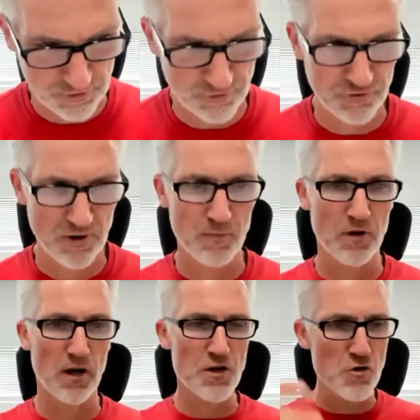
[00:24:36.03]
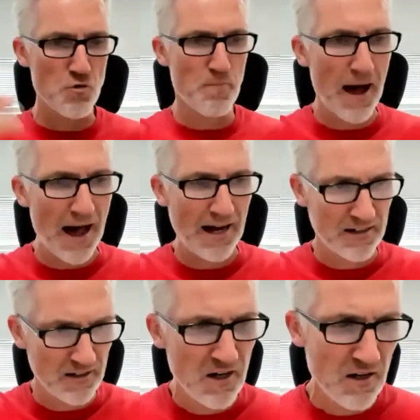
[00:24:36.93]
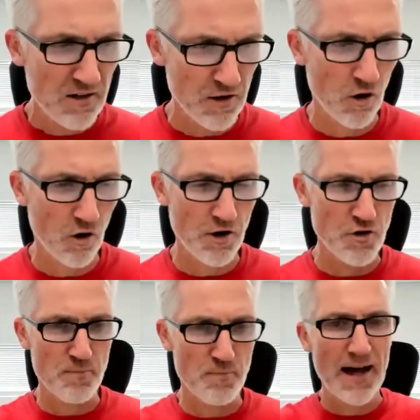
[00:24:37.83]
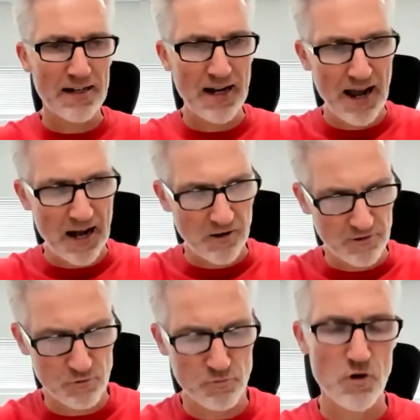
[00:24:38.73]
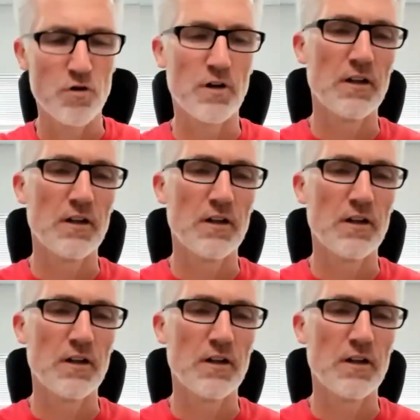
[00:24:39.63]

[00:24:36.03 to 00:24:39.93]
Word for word: this summer? Are you back? You know, are you back out on the road a